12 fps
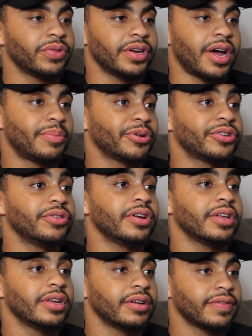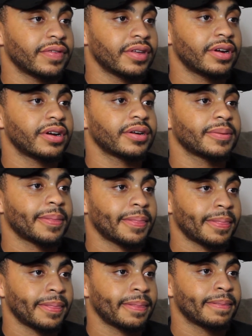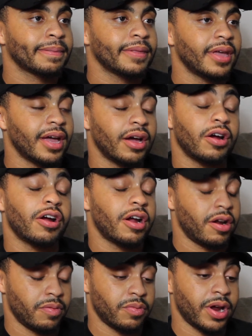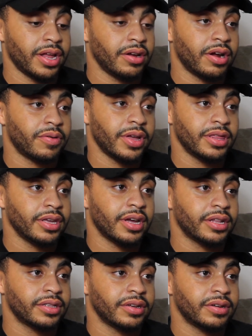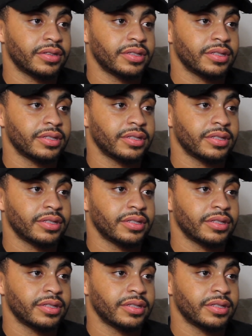and opportunity over there, right here at Raytheon. So